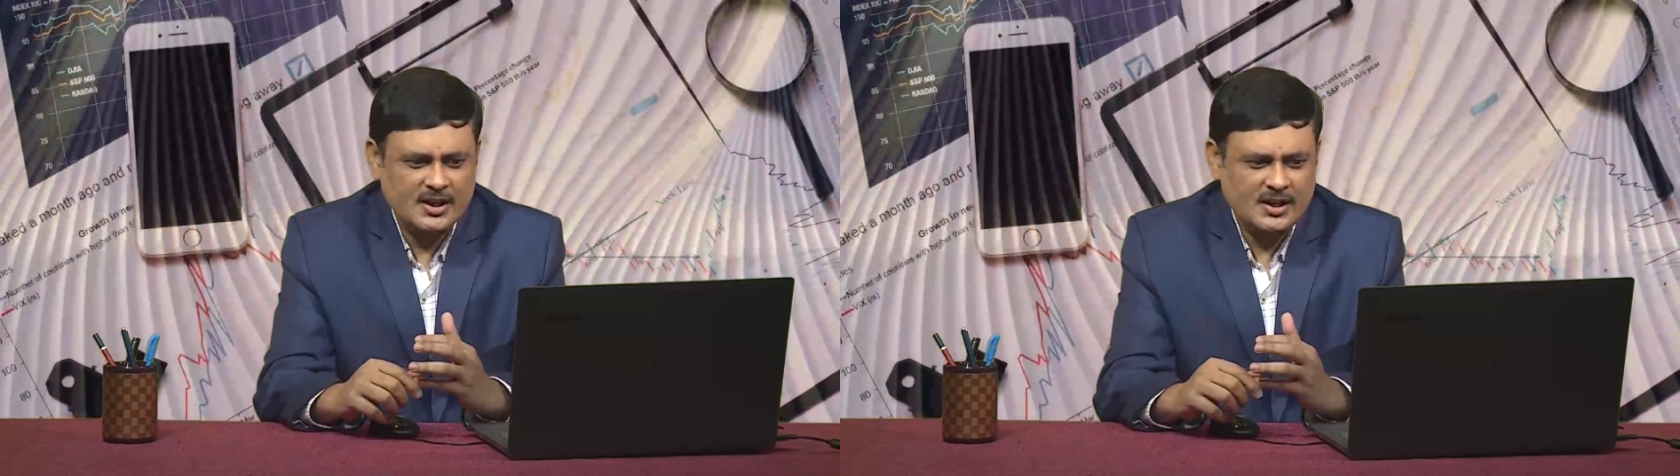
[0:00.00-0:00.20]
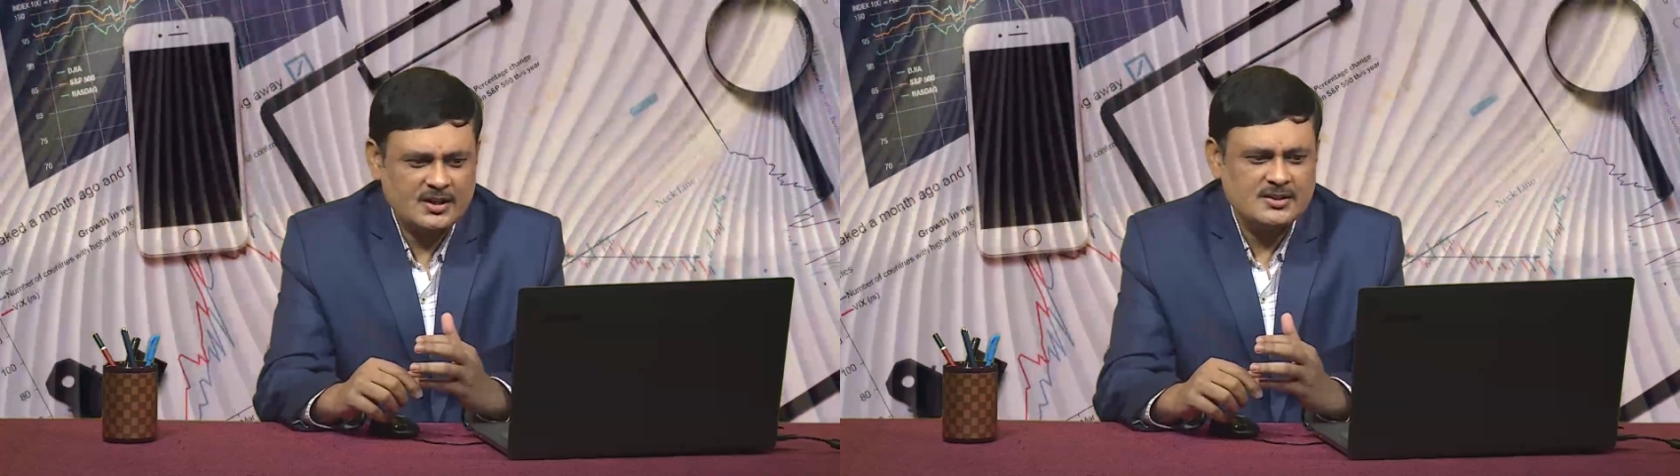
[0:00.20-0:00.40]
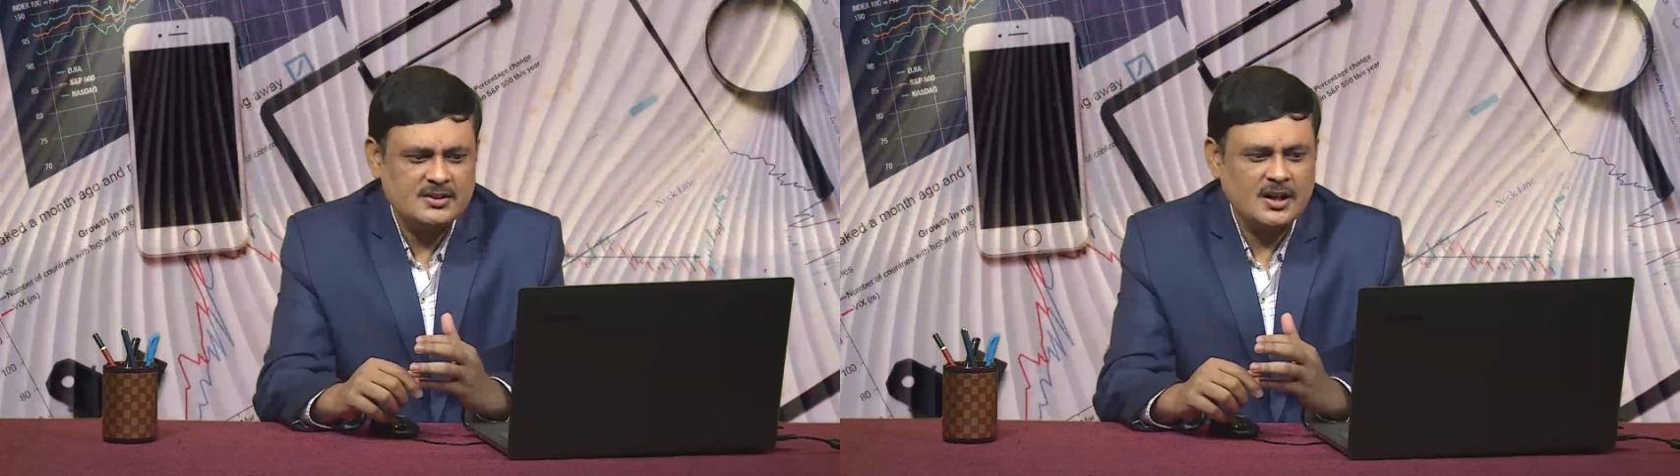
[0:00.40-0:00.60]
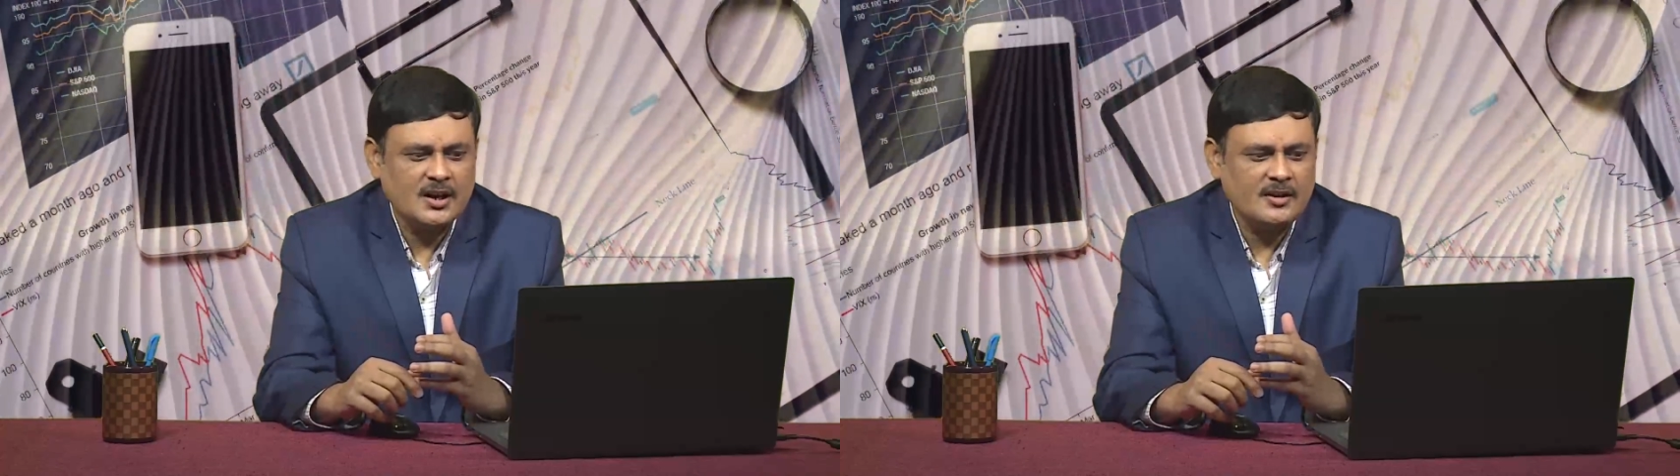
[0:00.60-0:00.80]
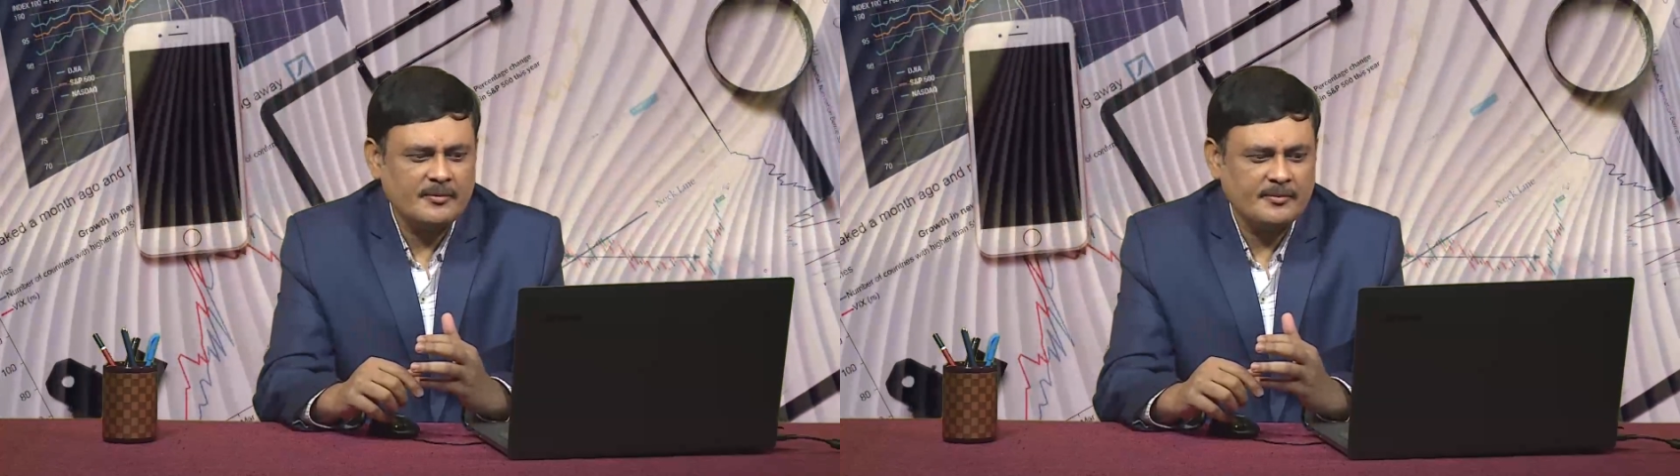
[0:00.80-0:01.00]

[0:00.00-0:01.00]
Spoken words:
is the